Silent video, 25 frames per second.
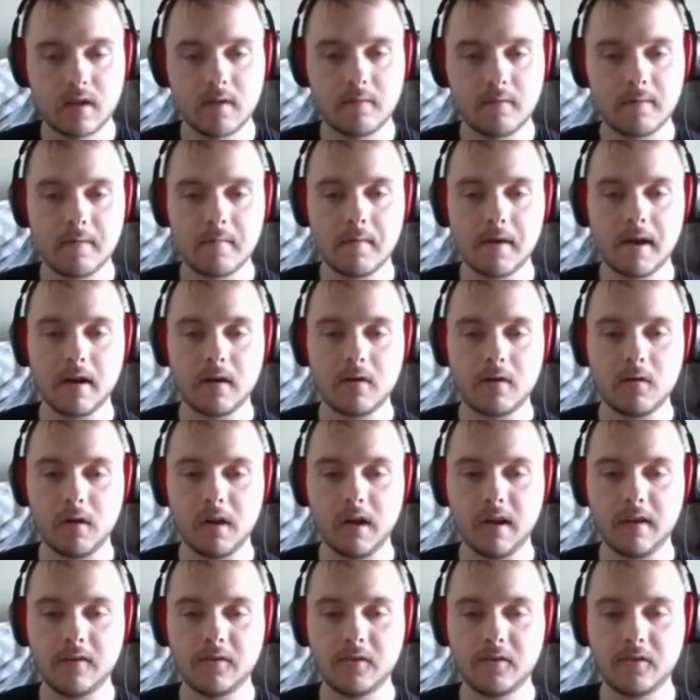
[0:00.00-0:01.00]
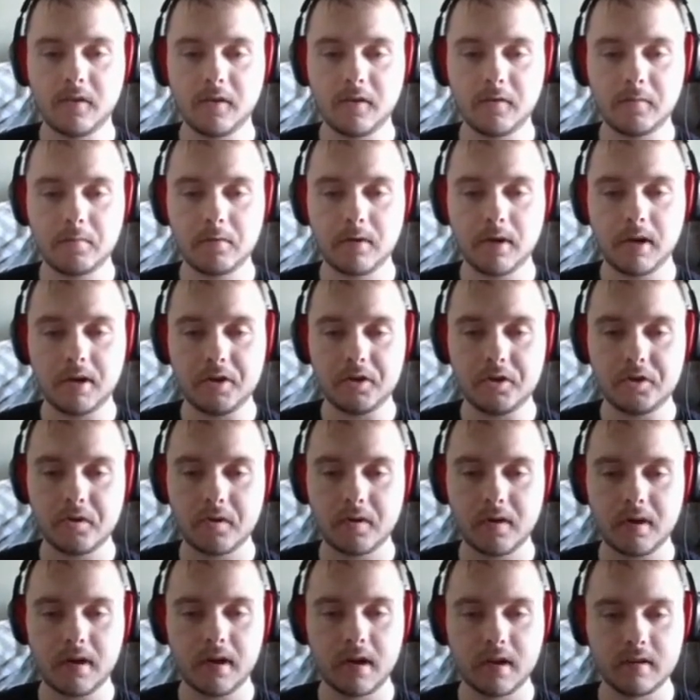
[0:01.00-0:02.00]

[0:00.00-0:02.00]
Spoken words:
My medical history is pretty short.